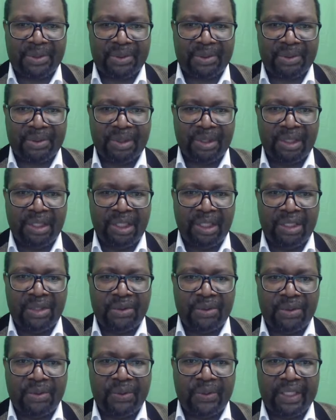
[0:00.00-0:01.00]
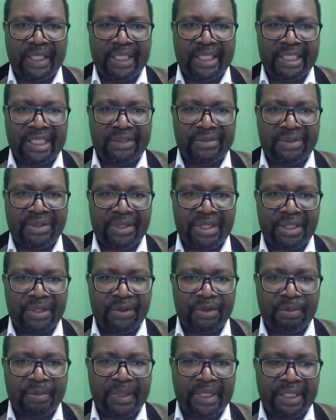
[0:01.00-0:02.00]
to do the interviews,
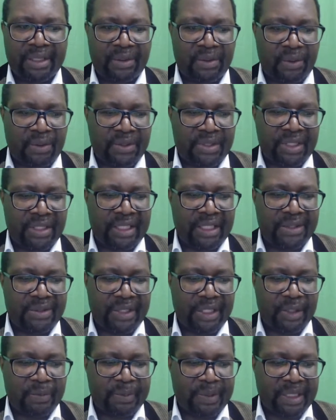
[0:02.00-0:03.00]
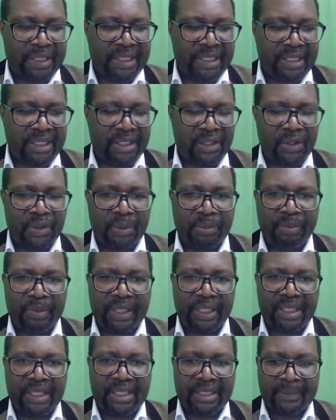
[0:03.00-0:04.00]
it will be a cost that you're expected to
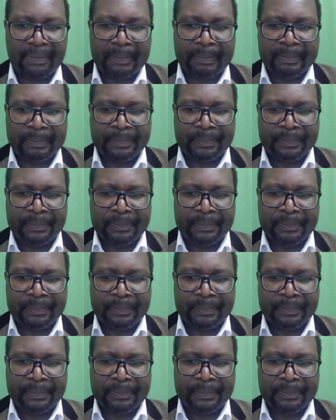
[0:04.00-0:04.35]
meet.